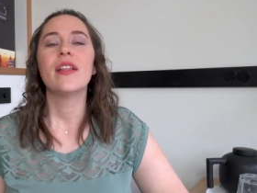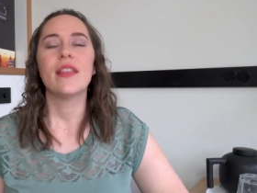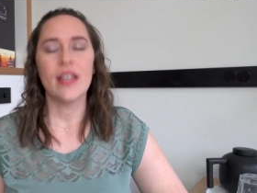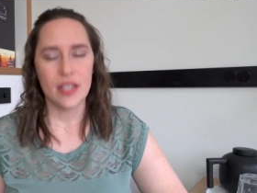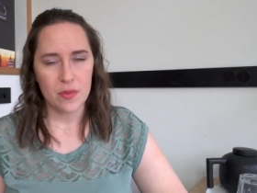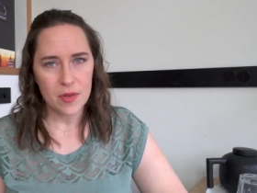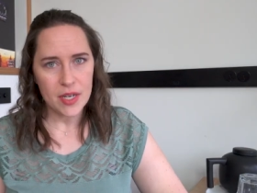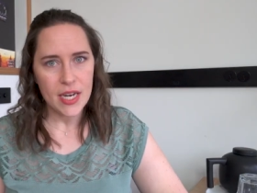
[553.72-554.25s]

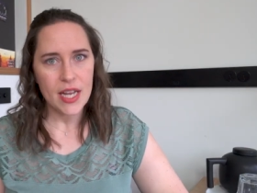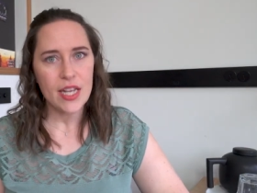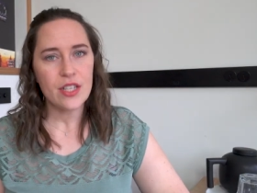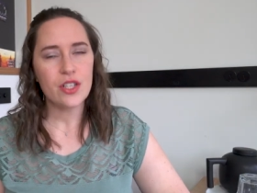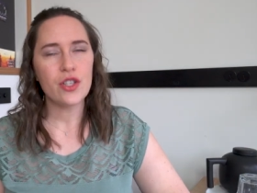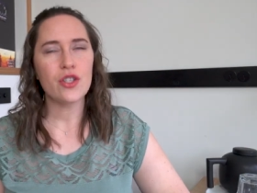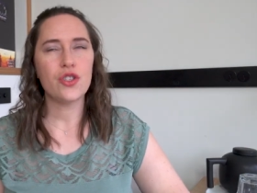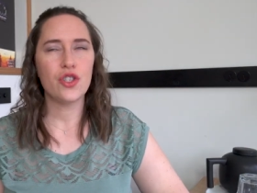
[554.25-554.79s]
This one
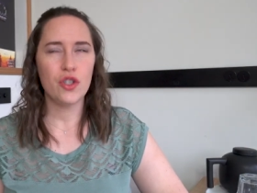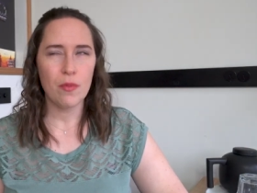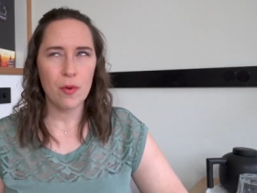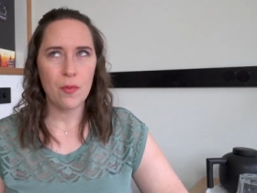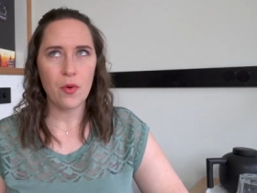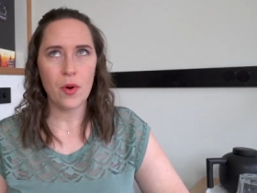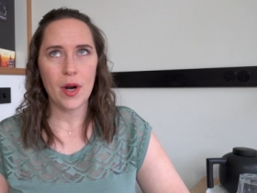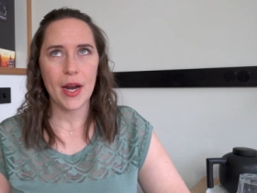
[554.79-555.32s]
is
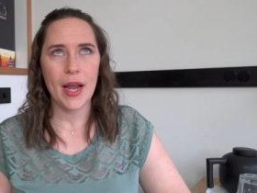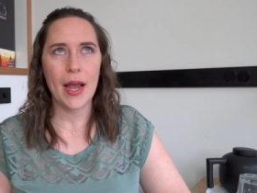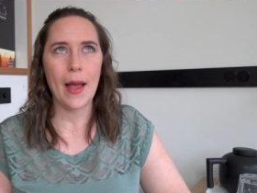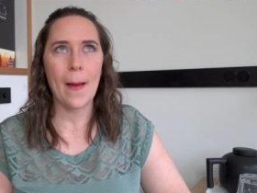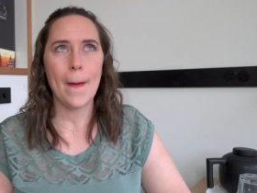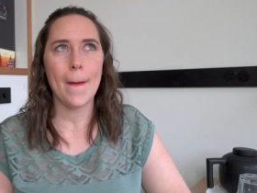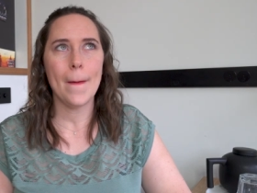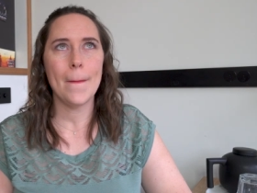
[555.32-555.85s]
super
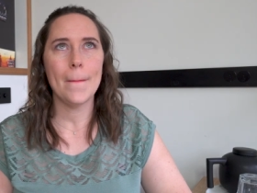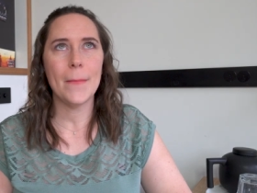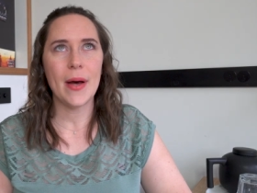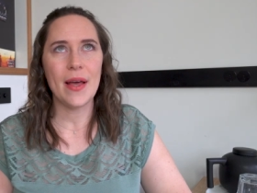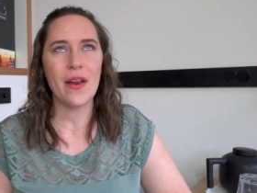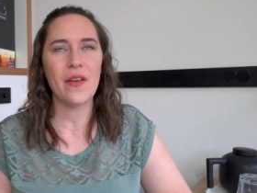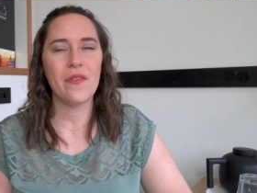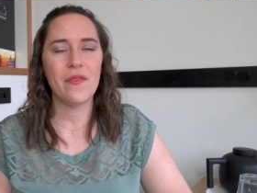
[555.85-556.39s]
boring,
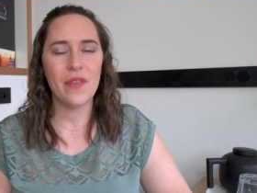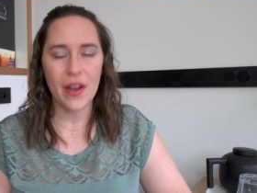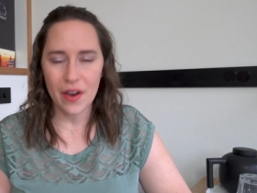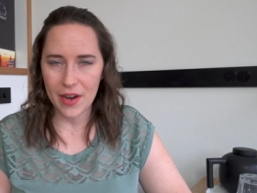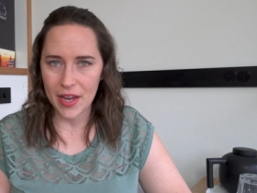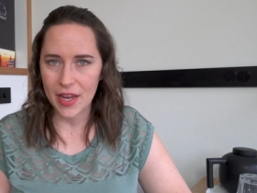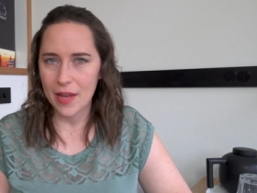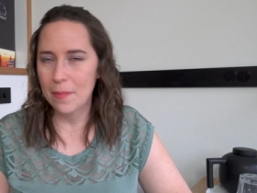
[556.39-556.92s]
but
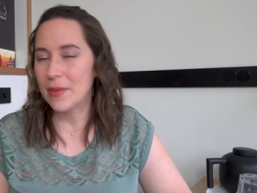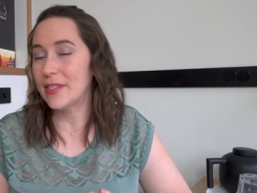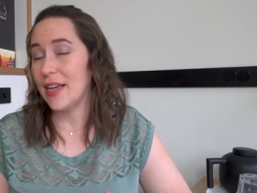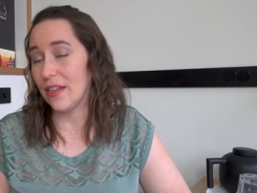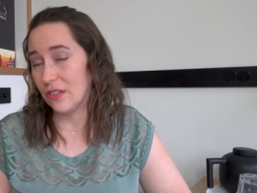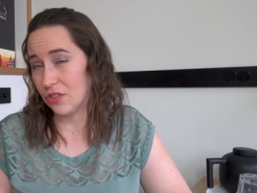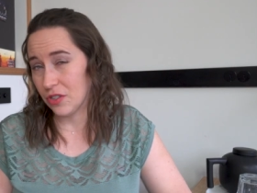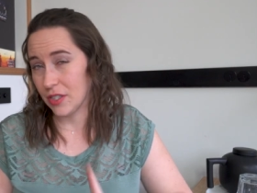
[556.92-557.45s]
very
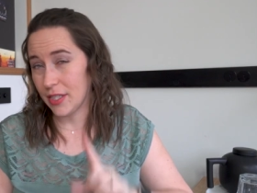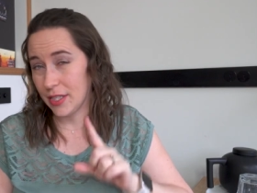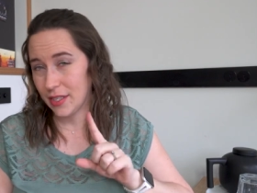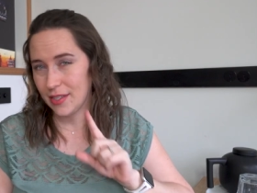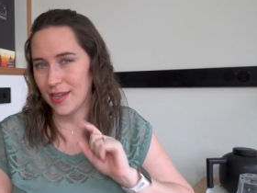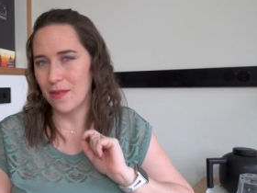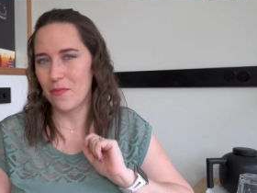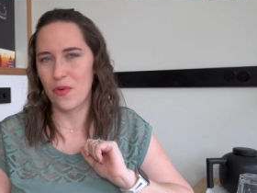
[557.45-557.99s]

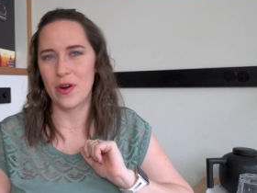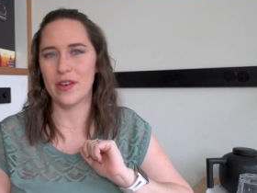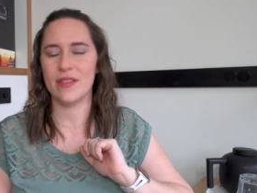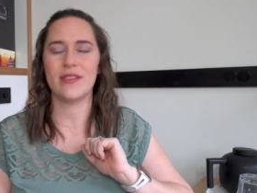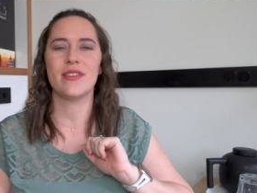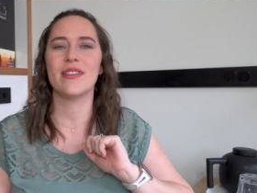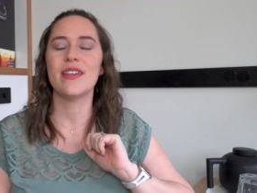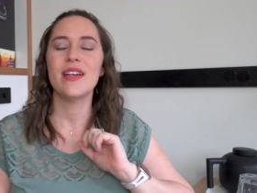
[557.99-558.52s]
potentially
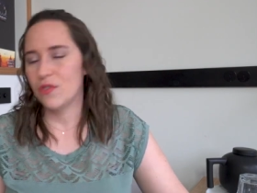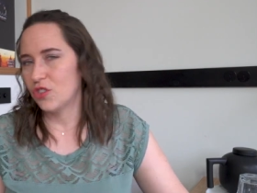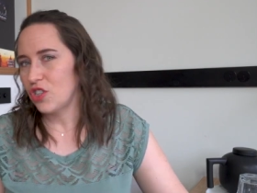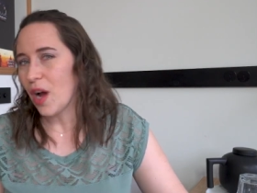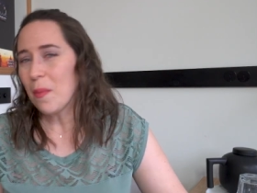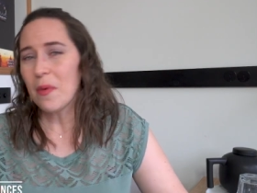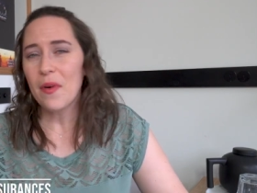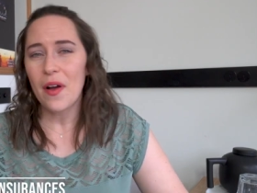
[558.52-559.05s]
important.
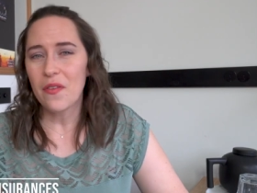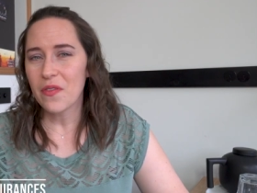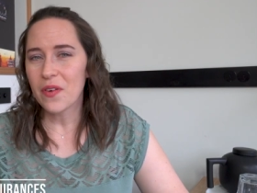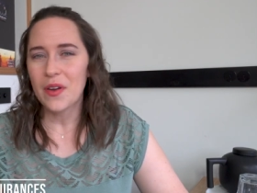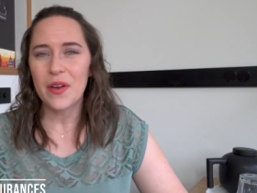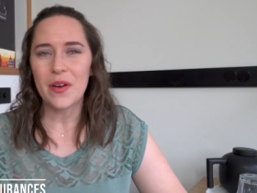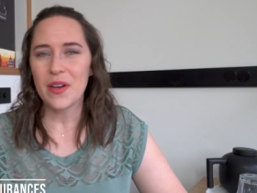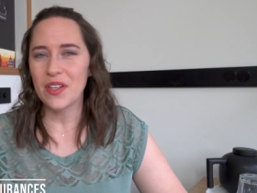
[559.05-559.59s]
Shop around
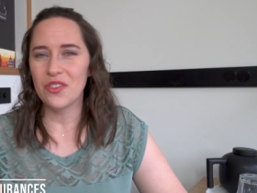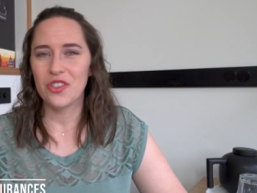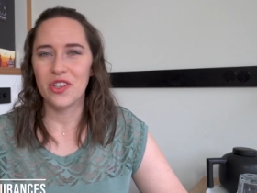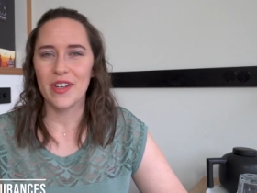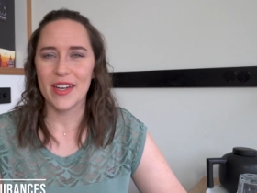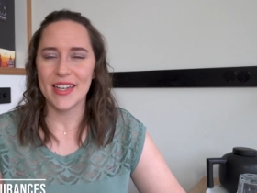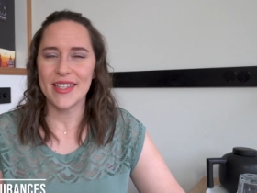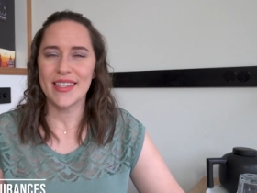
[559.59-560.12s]
for your
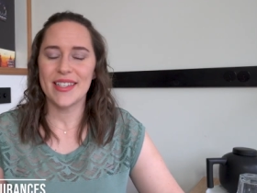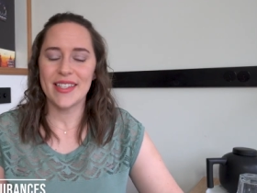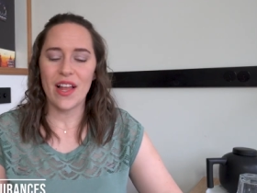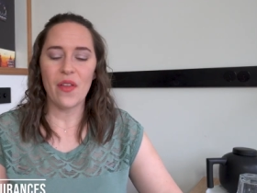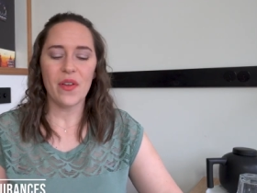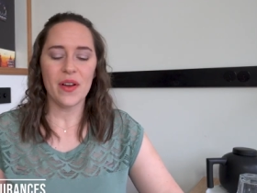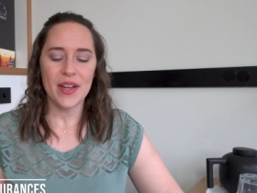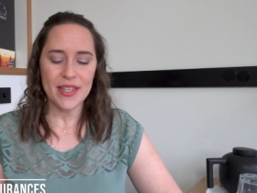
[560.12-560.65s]
insurance.
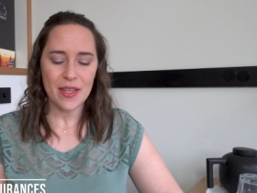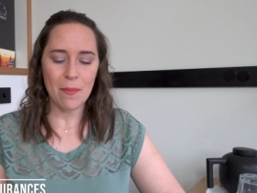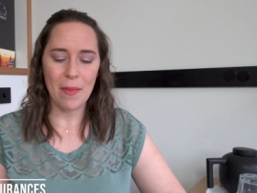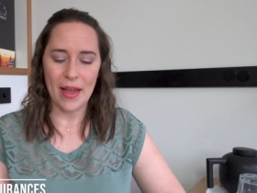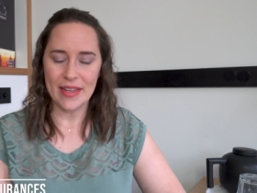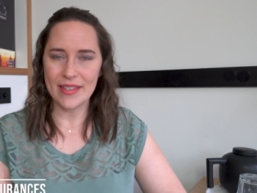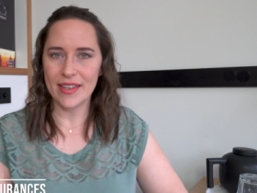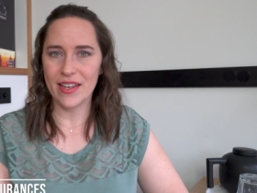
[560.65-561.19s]
Now there is a
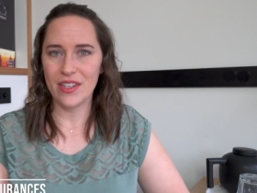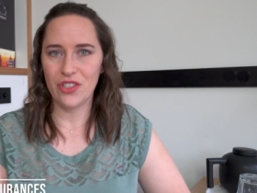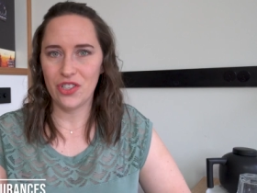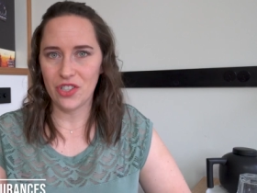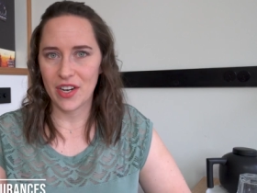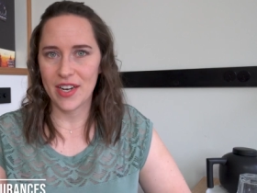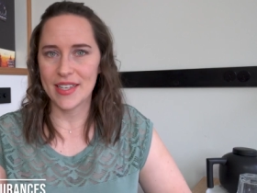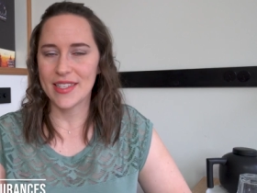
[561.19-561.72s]
basic
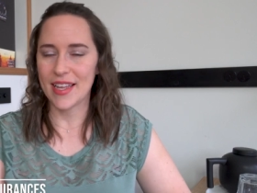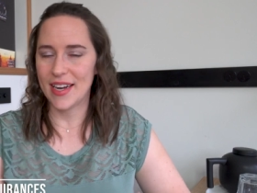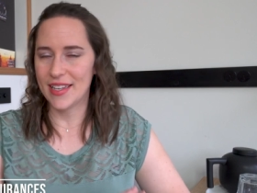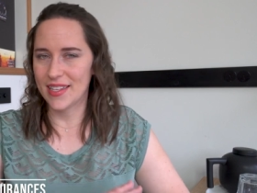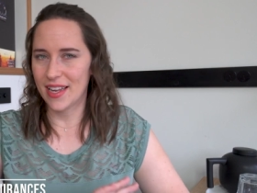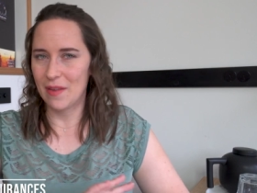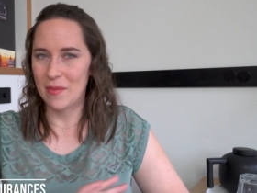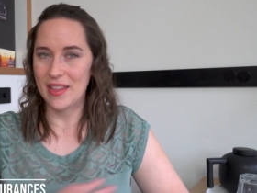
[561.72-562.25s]
insurance that
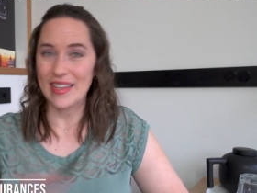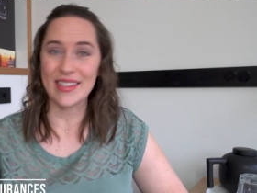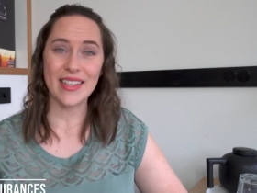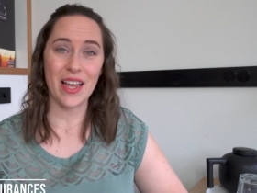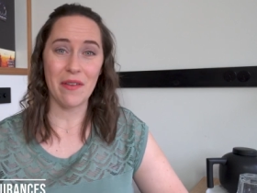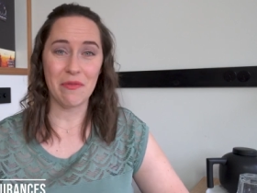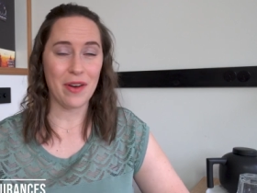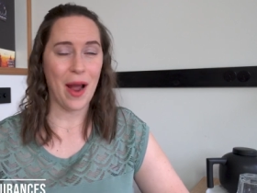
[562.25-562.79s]
is gonna be the
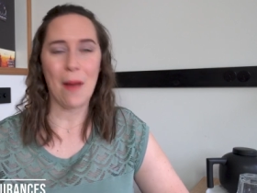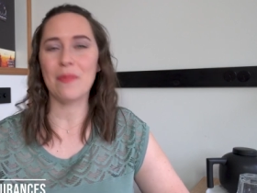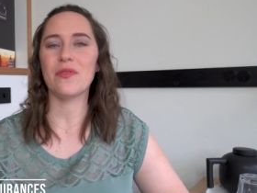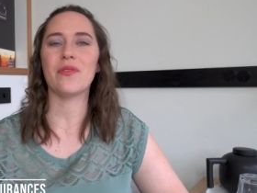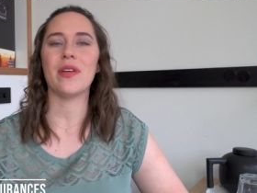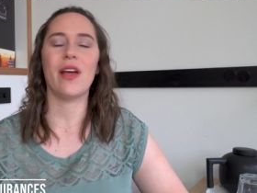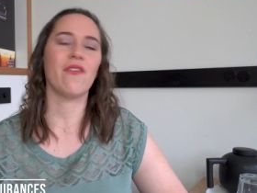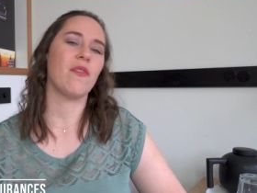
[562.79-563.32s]
same for
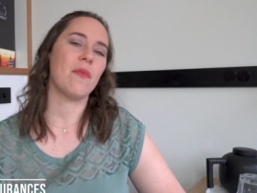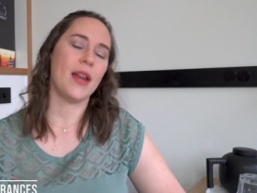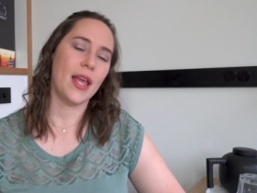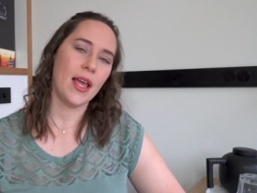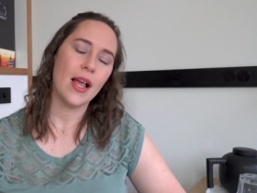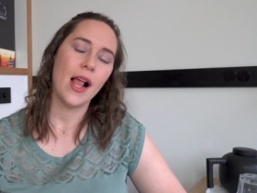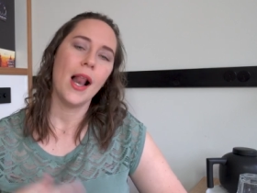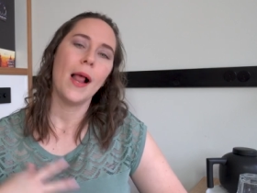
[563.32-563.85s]
absolutely
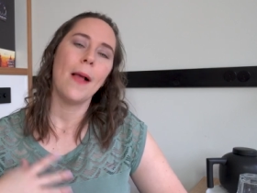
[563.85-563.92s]
everybody,